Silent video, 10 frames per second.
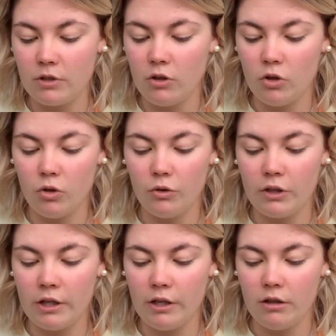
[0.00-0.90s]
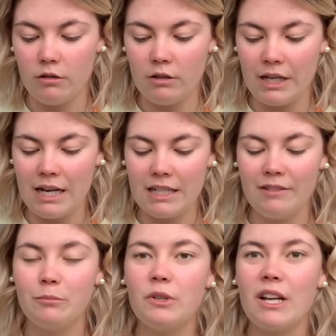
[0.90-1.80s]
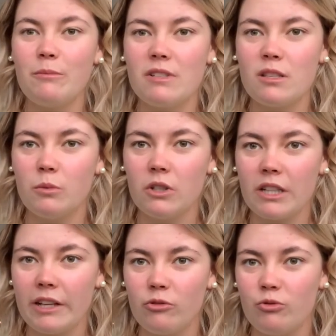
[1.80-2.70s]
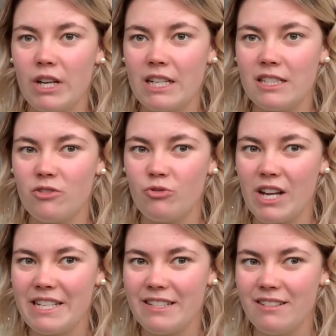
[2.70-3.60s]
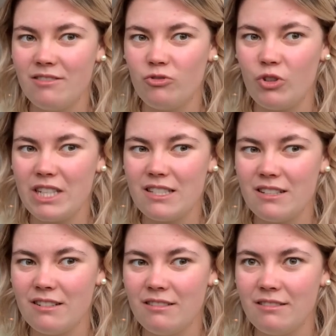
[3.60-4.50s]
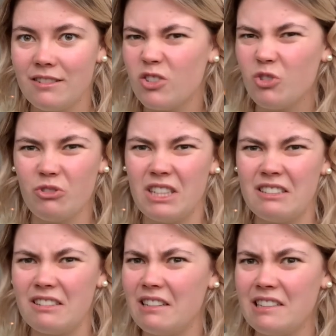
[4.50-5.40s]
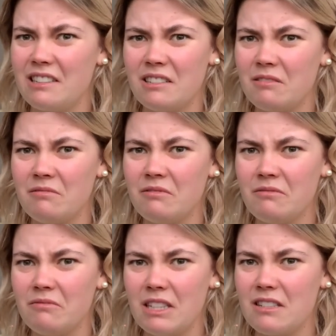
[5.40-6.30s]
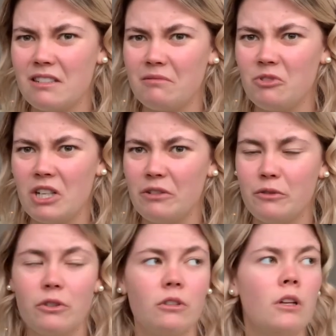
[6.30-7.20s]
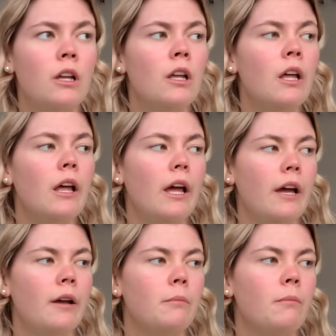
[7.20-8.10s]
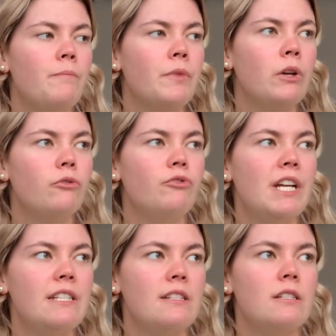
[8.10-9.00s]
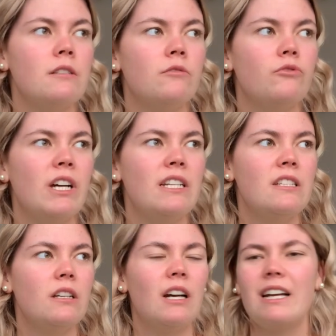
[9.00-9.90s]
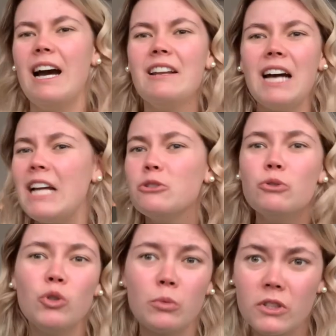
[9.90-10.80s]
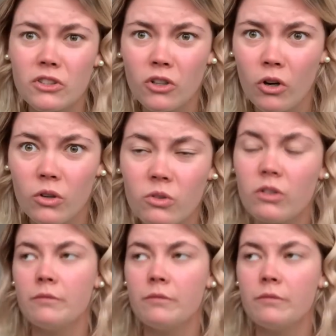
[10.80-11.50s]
all the, I can't even pronounce the word, like, is it resin? Raisin? It's not raisin, that's a dried fruit. Resin, I don't know what it's called.